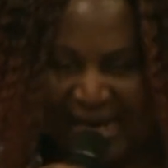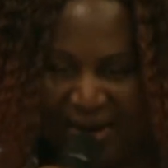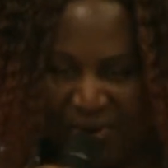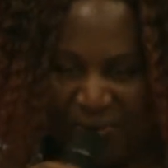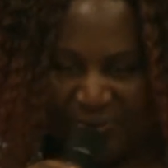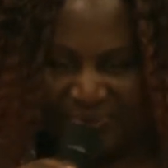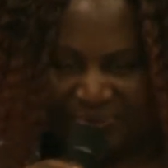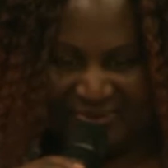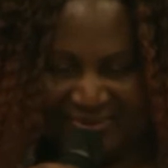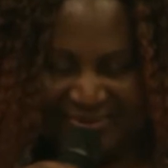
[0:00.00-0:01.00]
now,
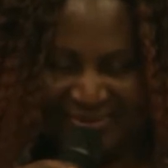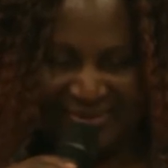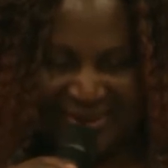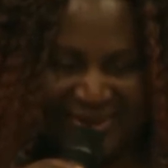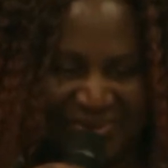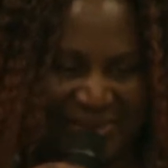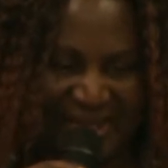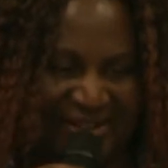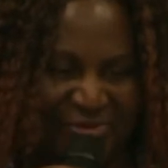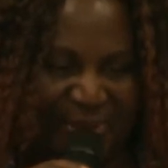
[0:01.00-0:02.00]

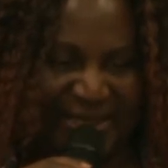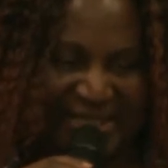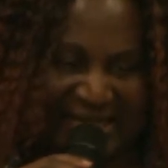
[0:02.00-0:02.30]
when I've been